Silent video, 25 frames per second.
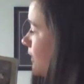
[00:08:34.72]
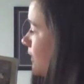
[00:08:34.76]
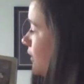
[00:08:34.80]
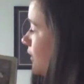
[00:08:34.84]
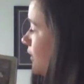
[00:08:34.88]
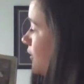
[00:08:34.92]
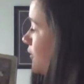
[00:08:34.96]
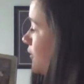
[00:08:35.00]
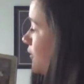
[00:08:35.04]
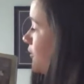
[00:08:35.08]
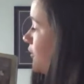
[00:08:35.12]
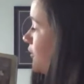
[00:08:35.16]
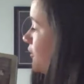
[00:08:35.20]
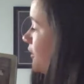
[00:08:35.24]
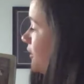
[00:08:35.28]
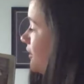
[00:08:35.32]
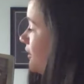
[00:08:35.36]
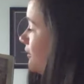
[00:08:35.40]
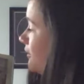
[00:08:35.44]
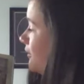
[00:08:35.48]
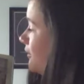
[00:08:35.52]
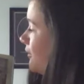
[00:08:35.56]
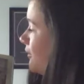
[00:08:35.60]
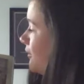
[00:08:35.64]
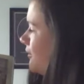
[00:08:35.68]
You're
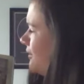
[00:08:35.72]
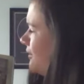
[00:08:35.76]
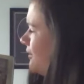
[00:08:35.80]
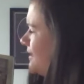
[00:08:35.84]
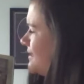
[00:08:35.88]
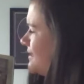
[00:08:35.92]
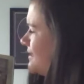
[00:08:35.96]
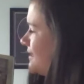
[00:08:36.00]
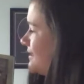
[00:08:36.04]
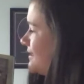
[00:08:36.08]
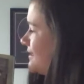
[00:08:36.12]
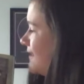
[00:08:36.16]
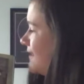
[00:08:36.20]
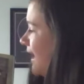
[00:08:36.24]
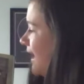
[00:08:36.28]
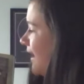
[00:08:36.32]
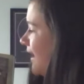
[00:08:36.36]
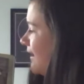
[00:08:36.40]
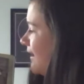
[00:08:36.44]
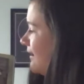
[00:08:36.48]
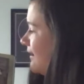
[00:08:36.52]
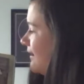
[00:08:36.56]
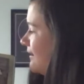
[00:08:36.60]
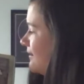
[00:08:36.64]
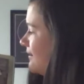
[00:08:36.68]
here early
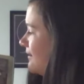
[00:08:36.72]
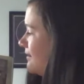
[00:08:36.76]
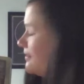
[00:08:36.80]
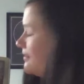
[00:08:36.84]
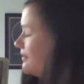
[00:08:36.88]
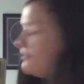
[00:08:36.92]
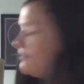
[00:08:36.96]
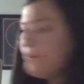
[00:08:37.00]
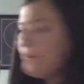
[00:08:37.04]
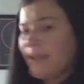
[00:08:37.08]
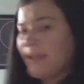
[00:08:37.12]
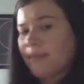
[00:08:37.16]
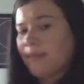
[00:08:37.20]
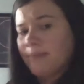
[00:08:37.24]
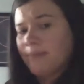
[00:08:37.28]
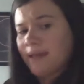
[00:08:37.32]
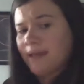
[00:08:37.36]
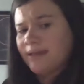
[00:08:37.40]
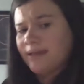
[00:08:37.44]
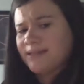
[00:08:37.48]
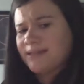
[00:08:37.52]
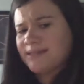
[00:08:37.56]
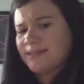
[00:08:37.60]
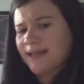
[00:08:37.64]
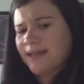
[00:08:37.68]
today, the bait
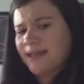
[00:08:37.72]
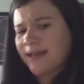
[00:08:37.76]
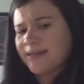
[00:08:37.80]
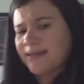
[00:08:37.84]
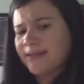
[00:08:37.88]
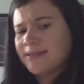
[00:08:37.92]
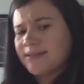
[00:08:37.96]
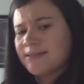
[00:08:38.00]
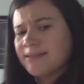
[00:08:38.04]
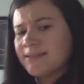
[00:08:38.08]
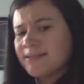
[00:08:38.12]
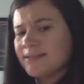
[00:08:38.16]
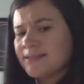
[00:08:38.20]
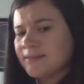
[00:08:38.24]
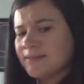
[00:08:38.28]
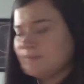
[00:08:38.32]
man says.